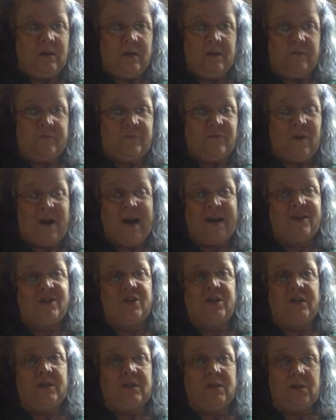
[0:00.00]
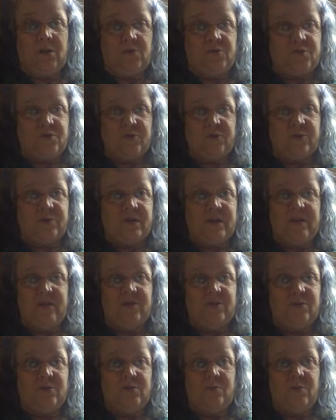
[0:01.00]
a fraction closer to,
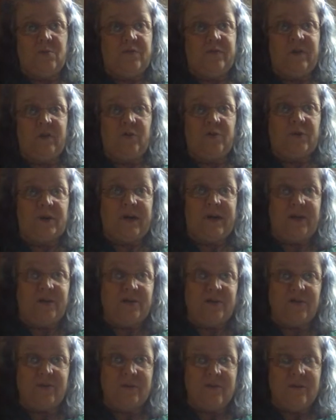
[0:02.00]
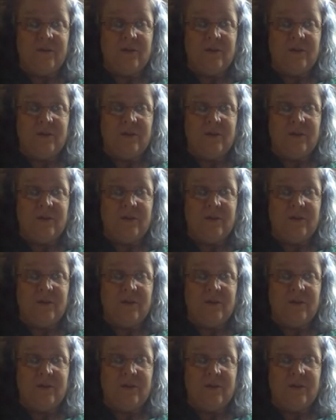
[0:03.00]
to moving her here